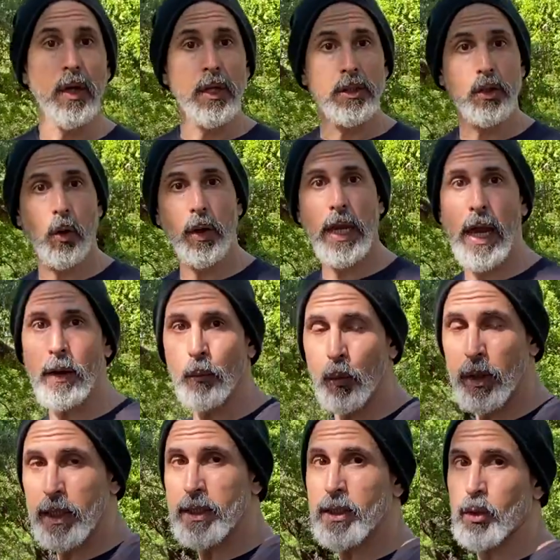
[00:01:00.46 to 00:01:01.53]
So again, with
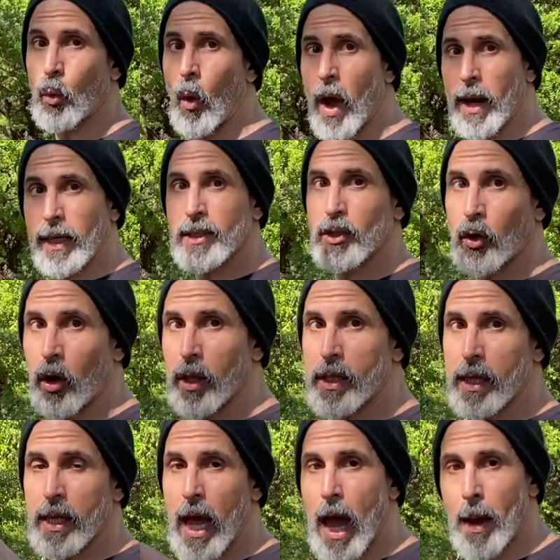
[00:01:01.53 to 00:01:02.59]
the squat, I start at the
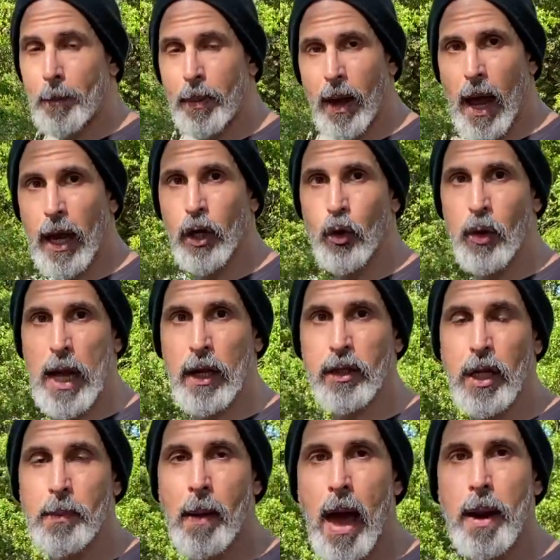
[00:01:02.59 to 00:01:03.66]
top, I go down to
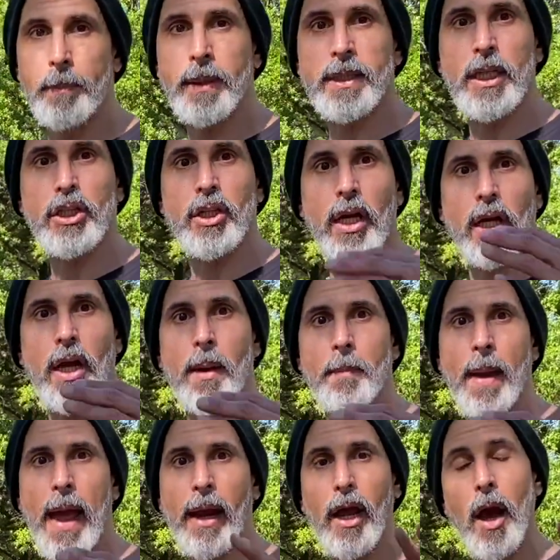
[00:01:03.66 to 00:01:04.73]
the bottom position, I come
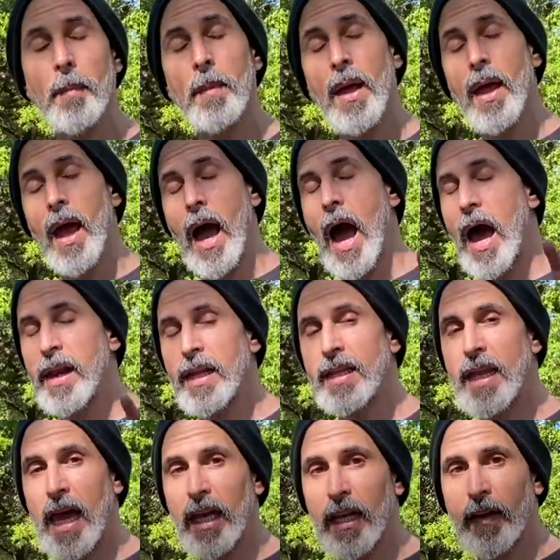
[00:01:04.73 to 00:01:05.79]
back up. On a
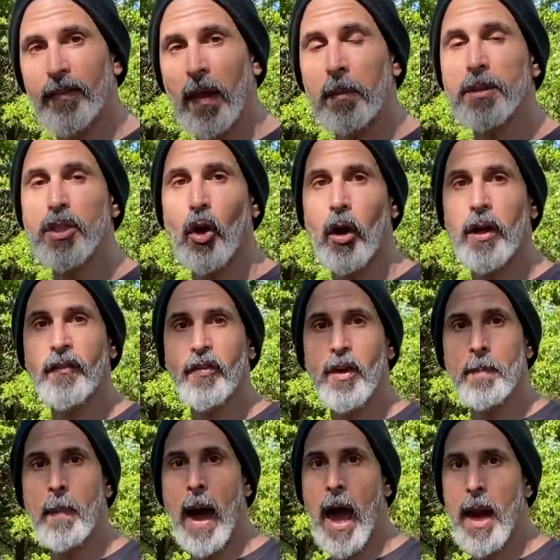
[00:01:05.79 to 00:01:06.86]
deadlift, I'm starting from the
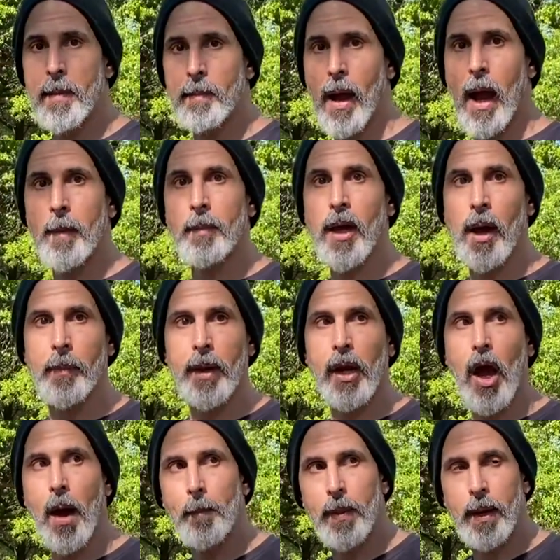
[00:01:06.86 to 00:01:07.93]
bottom, I'm coming
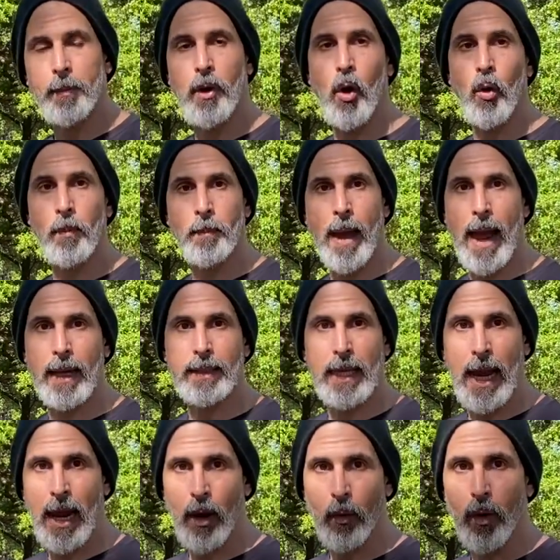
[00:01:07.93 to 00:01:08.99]
up, and I'm going back
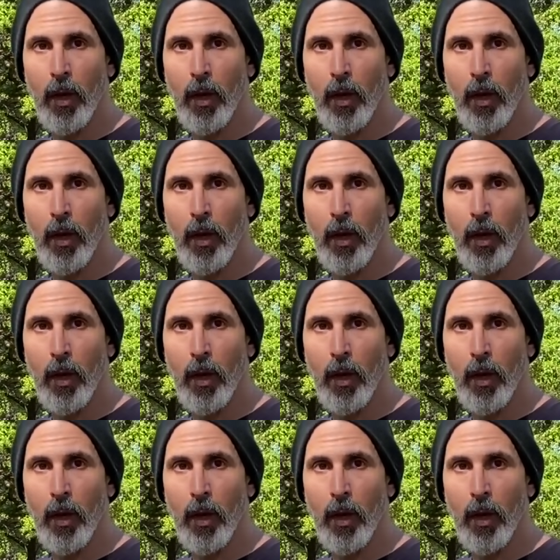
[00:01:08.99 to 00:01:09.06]
down.